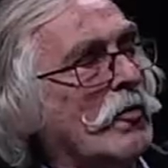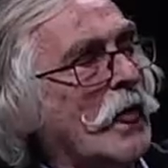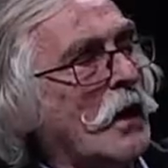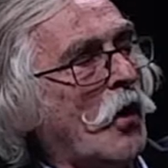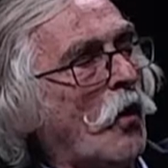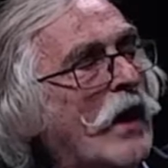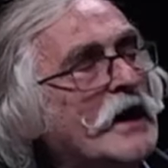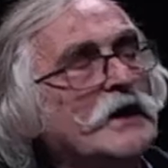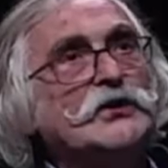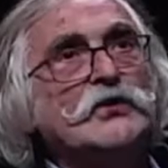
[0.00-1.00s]
When
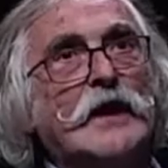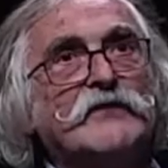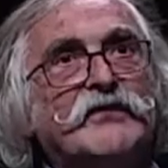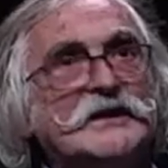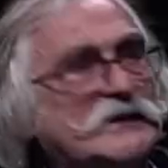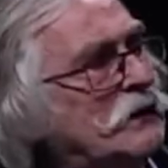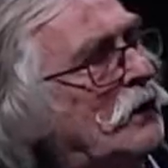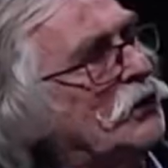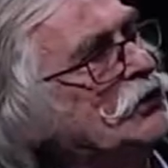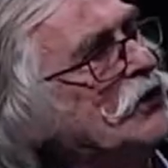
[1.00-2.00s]
you have this,
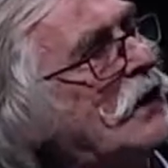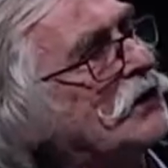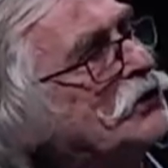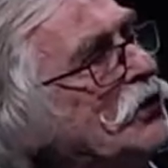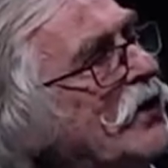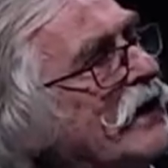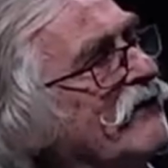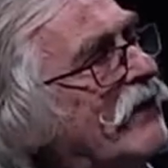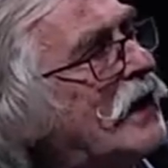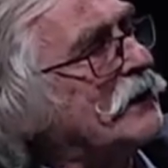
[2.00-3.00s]
you are doing
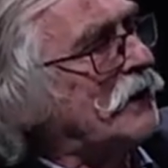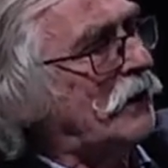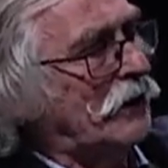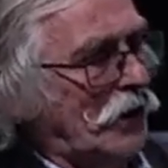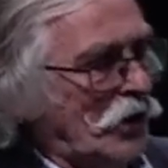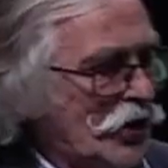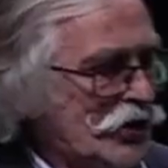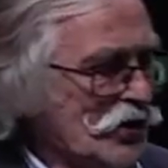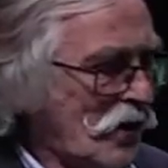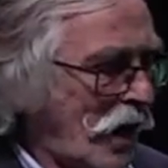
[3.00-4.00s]
that, you
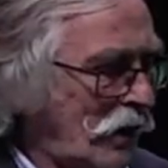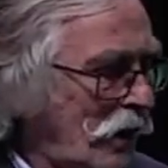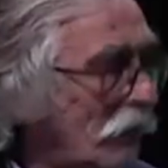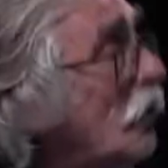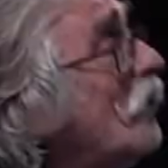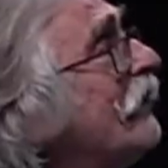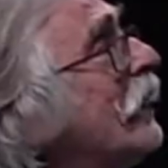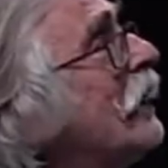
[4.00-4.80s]
are moving